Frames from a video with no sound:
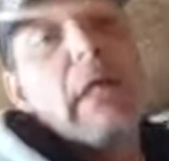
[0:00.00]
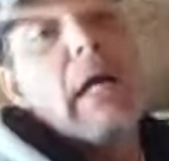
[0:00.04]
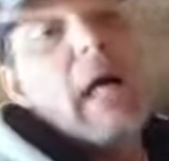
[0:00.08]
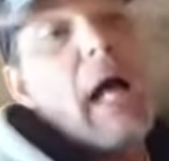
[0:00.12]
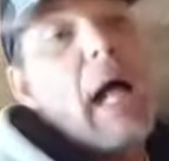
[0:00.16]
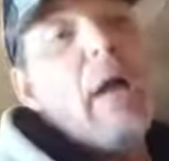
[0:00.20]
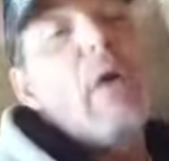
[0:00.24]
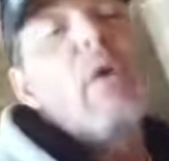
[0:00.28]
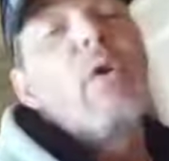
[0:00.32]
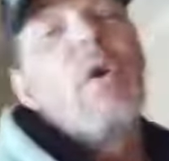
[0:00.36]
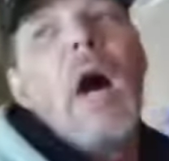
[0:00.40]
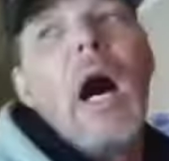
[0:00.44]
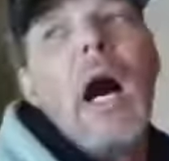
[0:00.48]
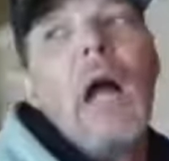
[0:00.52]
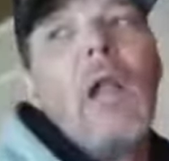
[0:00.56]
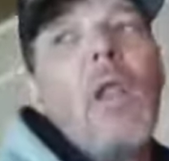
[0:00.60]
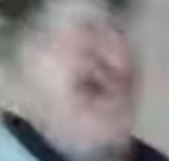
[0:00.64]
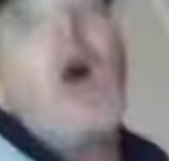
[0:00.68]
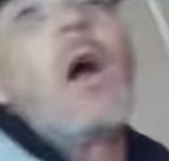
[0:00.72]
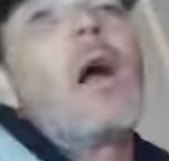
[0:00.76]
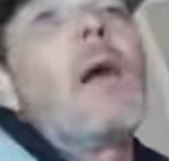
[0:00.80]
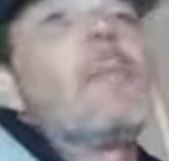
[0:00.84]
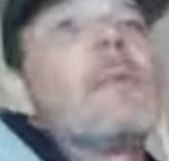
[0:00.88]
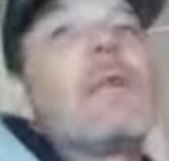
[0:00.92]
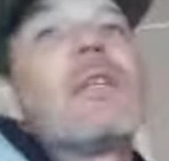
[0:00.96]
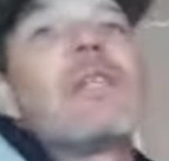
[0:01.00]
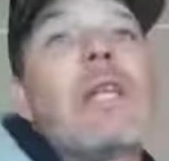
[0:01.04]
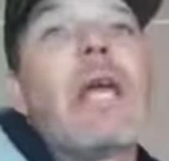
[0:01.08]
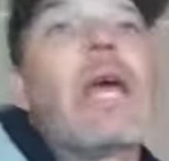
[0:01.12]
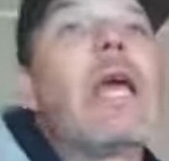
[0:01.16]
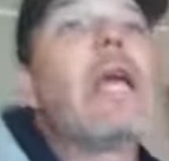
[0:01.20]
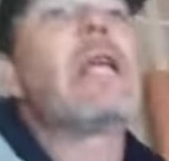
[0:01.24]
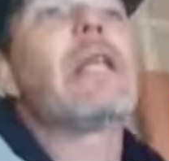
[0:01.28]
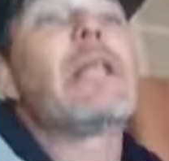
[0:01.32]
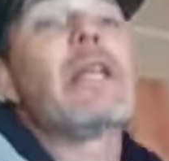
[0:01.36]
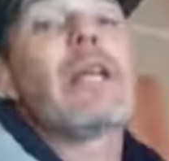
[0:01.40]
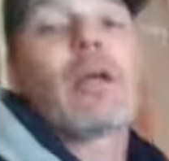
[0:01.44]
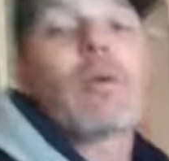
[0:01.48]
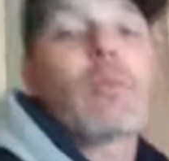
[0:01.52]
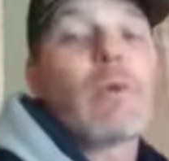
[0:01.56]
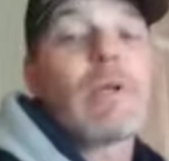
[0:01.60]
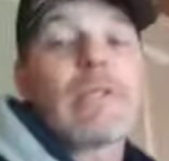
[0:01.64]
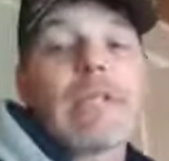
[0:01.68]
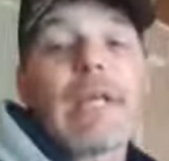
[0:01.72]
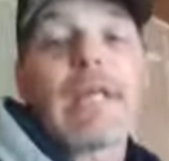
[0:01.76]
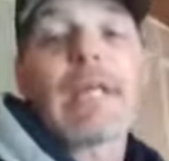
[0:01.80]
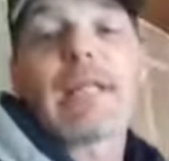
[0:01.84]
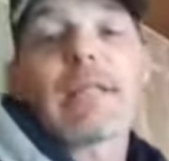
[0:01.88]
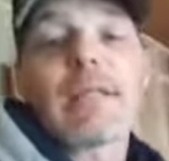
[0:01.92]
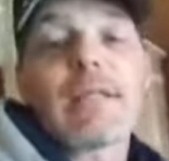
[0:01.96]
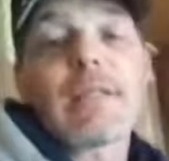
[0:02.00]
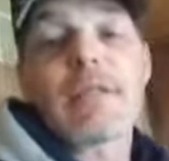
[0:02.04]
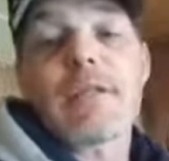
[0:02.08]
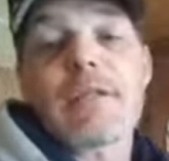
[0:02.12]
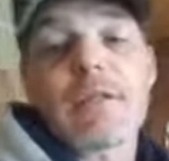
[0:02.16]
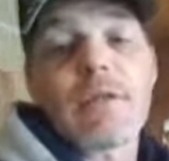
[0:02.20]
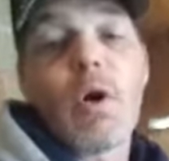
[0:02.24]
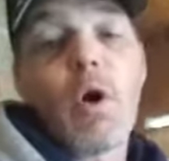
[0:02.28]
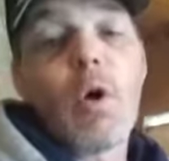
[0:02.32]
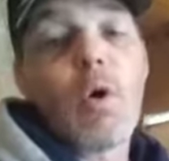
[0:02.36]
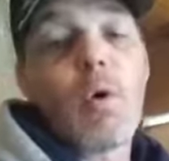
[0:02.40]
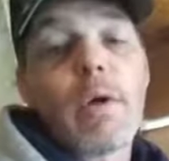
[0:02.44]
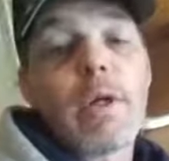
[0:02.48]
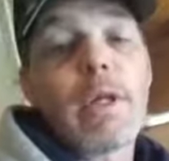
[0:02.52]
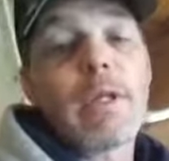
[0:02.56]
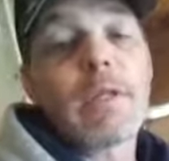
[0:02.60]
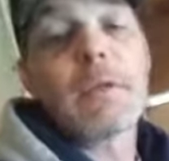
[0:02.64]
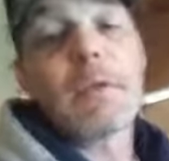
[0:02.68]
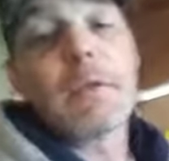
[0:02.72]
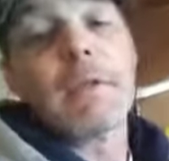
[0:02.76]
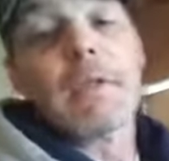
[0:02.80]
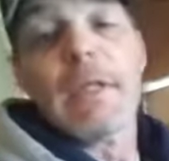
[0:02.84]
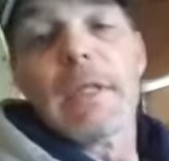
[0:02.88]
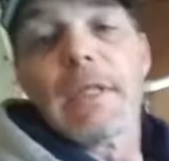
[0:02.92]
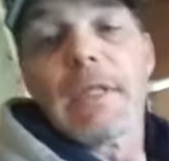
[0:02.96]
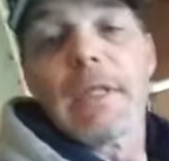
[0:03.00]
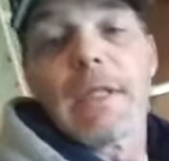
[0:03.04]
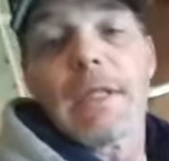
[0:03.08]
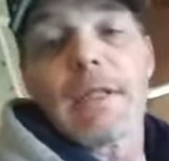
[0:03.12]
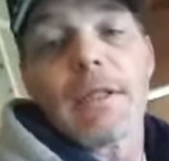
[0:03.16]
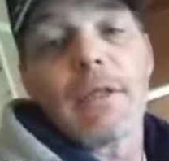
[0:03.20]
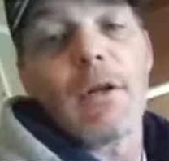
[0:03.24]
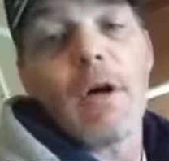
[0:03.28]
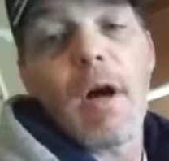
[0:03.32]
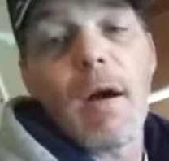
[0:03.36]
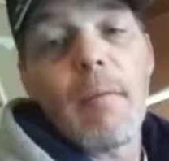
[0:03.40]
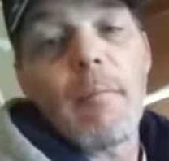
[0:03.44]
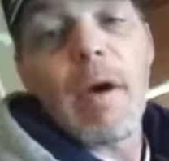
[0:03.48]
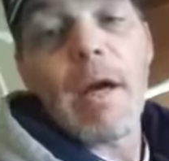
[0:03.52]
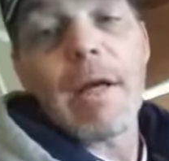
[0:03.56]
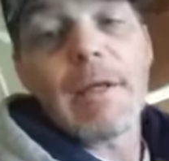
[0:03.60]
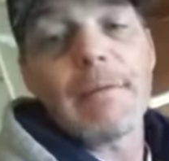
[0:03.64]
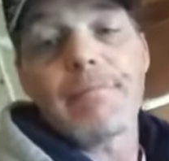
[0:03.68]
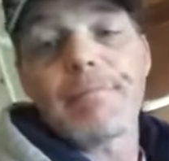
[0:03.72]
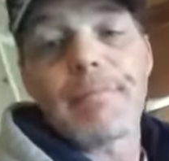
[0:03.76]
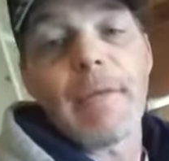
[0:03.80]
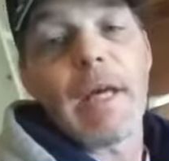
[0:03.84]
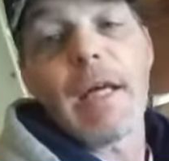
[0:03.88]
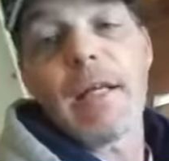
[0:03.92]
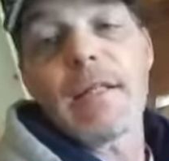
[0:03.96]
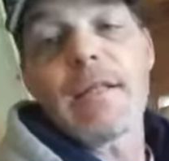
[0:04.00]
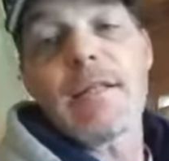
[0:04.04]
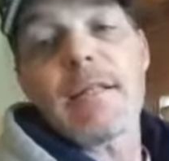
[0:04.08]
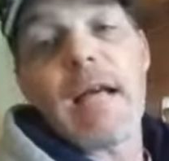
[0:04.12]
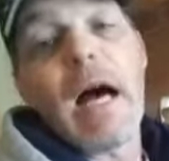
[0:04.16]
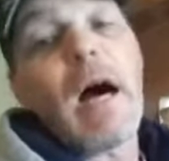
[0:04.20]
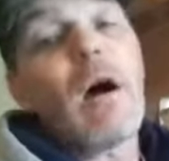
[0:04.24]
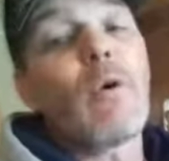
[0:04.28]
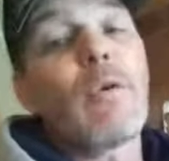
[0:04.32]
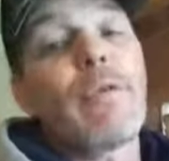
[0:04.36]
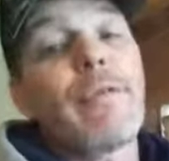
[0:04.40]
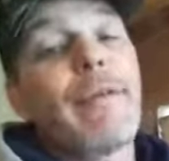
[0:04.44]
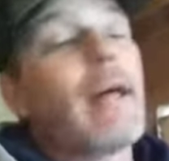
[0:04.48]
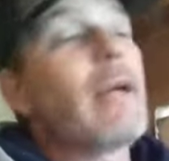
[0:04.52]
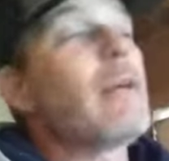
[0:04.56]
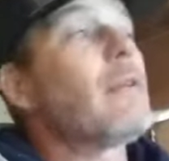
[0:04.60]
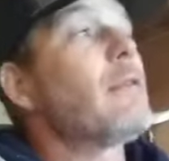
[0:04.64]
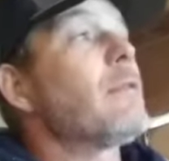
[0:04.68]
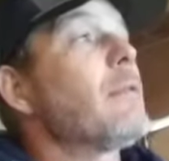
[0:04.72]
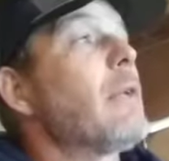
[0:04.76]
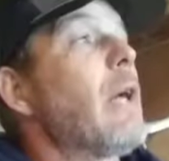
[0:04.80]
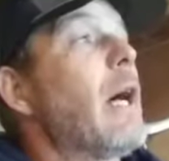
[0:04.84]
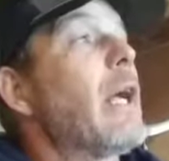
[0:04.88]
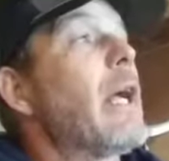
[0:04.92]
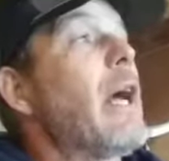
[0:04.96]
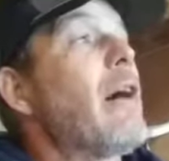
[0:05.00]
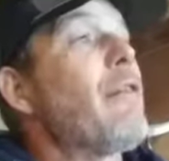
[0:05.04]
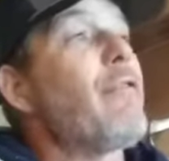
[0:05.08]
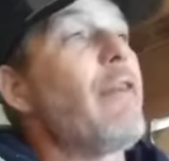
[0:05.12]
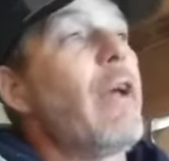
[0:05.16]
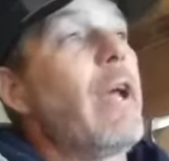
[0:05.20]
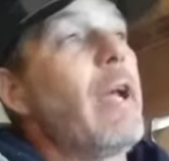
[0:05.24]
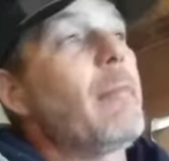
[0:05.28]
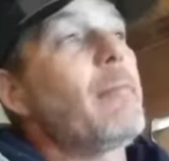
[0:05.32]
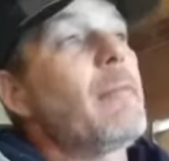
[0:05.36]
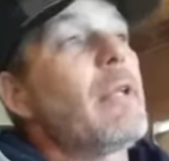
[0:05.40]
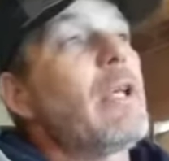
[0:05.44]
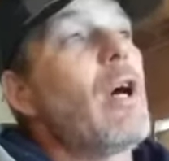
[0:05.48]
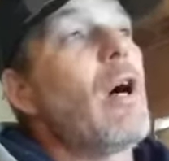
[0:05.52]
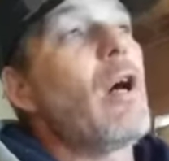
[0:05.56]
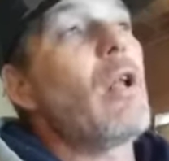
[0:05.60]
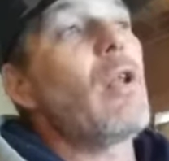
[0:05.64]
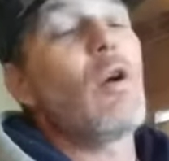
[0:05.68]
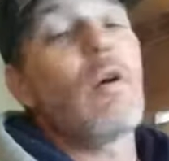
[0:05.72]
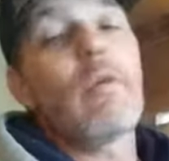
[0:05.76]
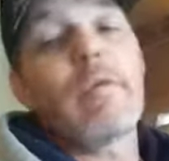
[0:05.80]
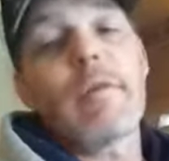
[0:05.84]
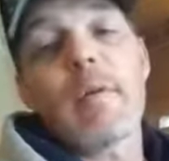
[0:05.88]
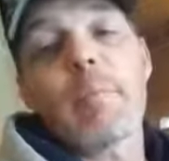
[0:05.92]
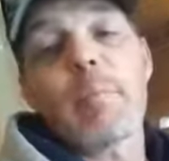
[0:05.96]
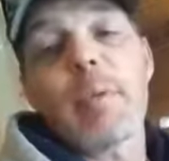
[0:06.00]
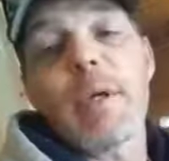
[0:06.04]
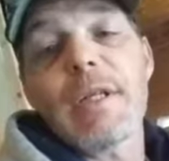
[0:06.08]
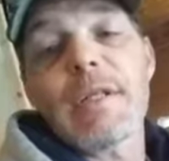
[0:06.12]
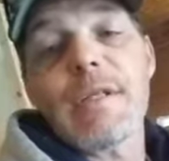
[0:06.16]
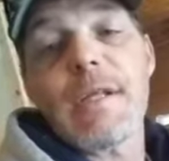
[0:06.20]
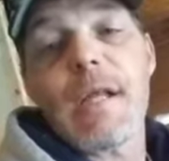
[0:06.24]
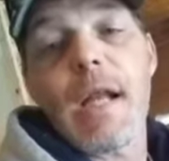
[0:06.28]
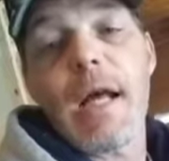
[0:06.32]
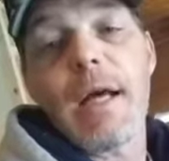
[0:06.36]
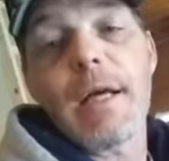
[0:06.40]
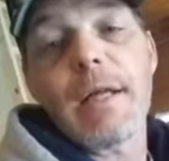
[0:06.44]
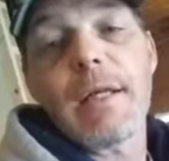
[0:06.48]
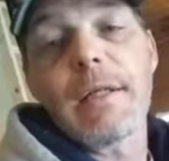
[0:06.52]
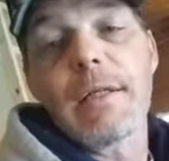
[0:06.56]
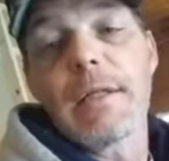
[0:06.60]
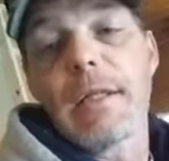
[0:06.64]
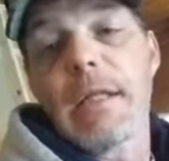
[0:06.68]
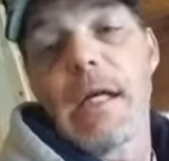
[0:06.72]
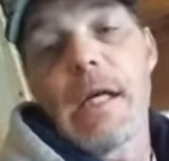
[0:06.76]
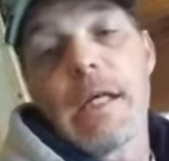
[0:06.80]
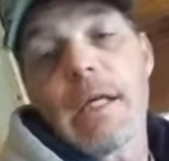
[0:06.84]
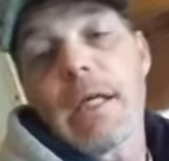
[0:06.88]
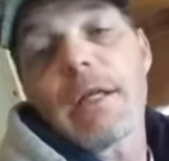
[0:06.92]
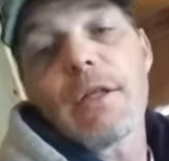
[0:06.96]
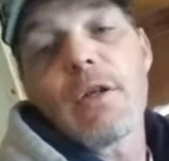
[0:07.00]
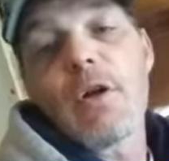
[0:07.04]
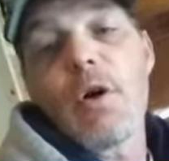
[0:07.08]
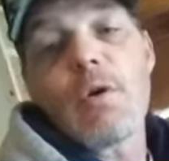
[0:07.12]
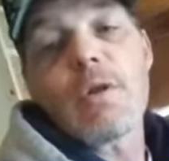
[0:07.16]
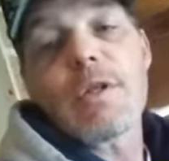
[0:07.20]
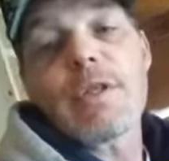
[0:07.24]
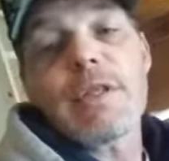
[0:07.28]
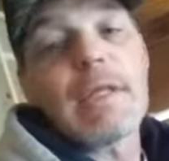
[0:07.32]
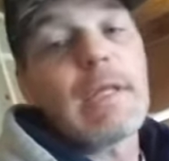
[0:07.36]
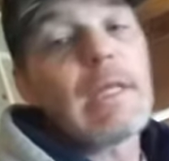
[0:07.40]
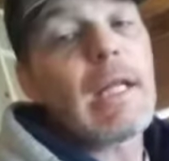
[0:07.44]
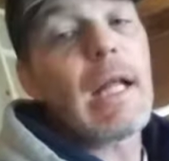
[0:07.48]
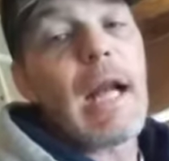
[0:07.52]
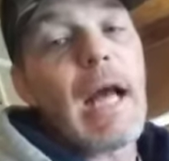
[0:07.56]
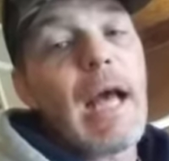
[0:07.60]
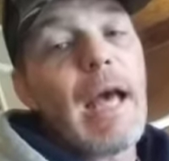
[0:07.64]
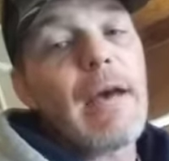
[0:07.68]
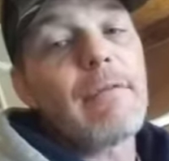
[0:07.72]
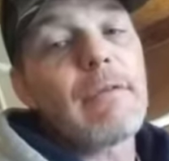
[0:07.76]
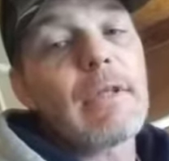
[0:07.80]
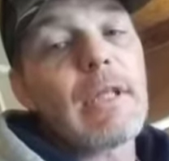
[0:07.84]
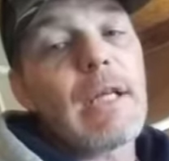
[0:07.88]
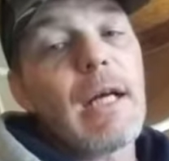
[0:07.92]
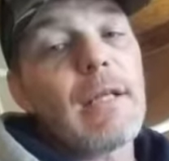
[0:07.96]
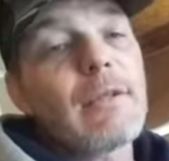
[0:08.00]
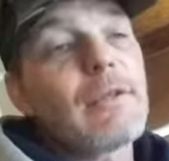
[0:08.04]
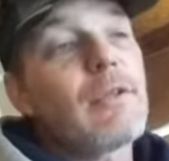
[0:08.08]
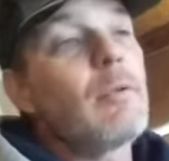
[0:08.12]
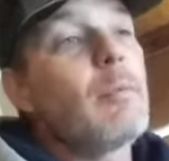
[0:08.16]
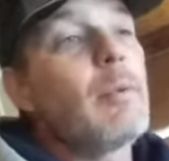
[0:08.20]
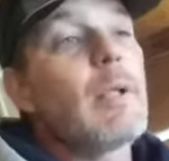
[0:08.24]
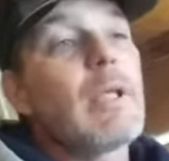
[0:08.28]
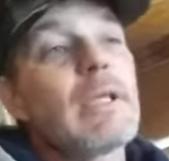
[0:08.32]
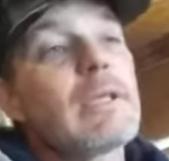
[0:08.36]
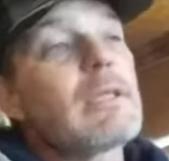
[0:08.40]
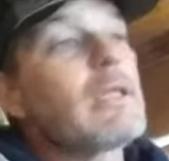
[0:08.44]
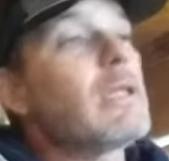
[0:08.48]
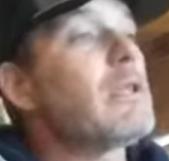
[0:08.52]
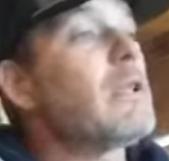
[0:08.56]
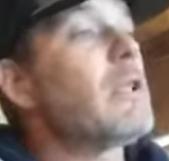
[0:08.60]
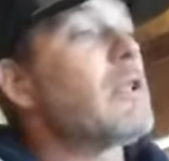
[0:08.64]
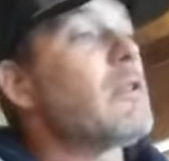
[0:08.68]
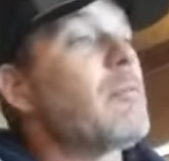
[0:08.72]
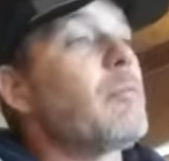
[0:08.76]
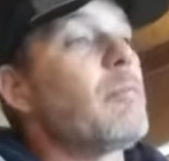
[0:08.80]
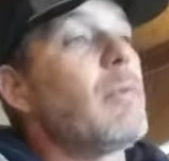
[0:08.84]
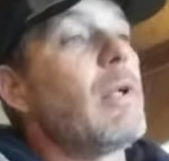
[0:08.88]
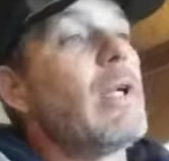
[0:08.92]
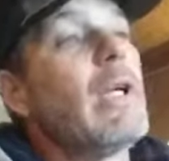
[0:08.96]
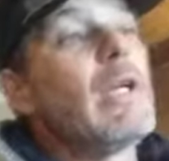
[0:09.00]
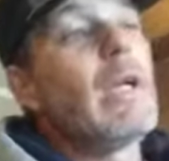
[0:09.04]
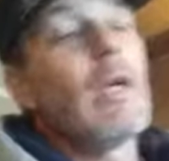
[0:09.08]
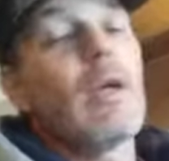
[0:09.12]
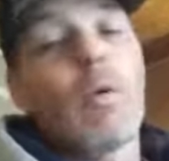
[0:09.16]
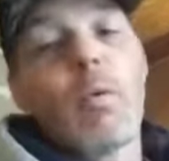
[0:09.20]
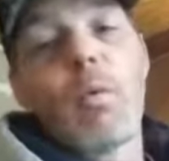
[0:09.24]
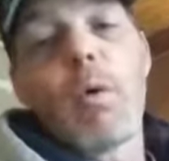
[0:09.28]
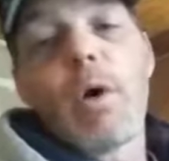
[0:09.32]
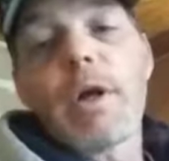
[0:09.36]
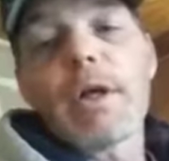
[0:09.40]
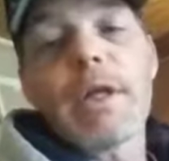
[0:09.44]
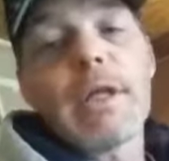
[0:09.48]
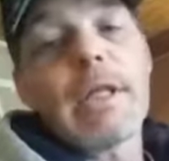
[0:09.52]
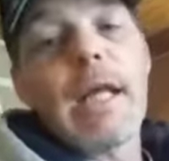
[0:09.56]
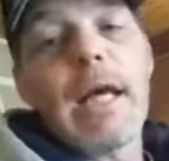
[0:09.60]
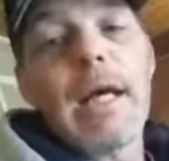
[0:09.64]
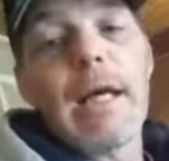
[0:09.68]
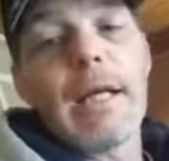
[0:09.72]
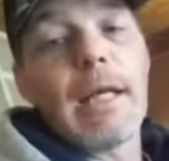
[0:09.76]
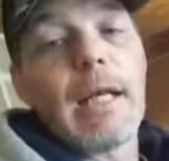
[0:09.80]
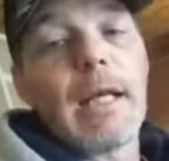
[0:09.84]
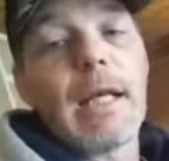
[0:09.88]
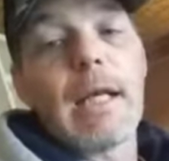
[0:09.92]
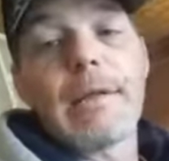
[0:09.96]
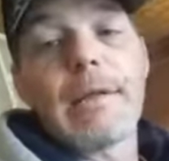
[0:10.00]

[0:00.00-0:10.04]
I don't know how long I'm going to stay in here once I get this going, and I might head south. I got family all over the place that I can go and see that I haven't got to because I just working that